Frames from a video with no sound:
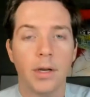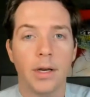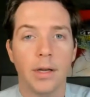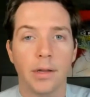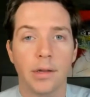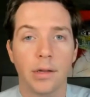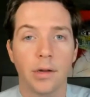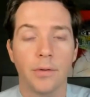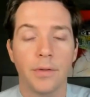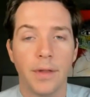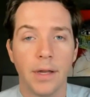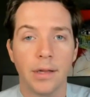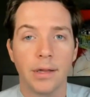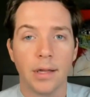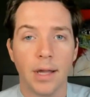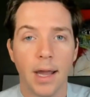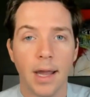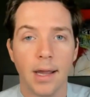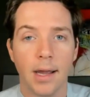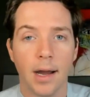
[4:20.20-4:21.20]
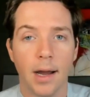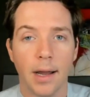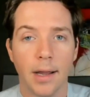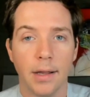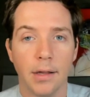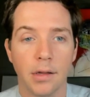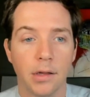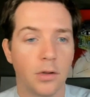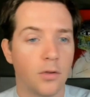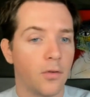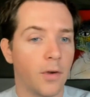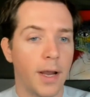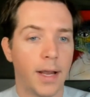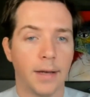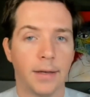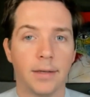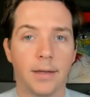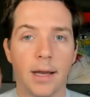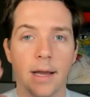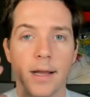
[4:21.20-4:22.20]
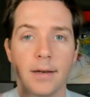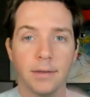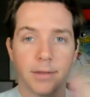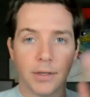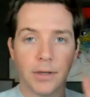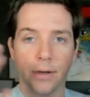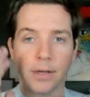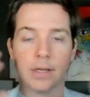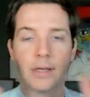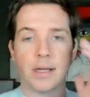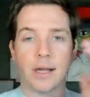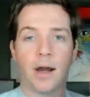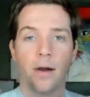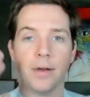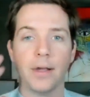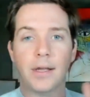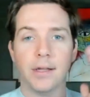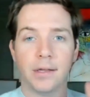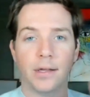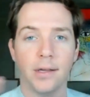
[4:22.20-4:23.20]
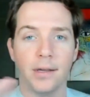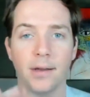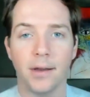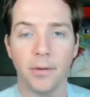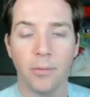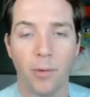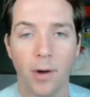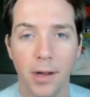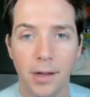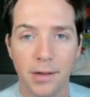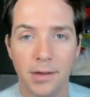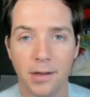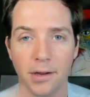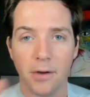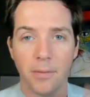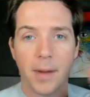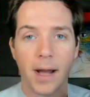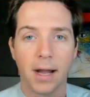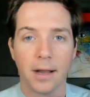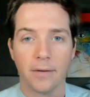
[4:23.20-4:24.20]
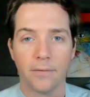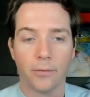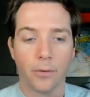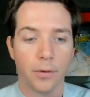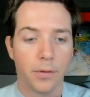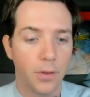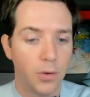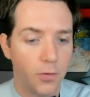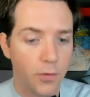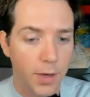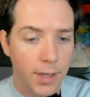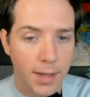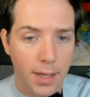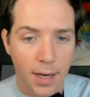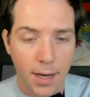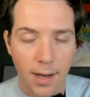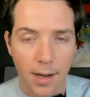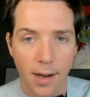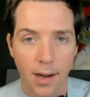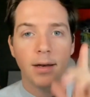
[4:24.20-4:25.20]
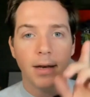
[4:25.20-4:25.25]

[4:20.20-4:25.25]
Good, so this AI is trained, and you could see how easy it was to go back and forth and train that AI.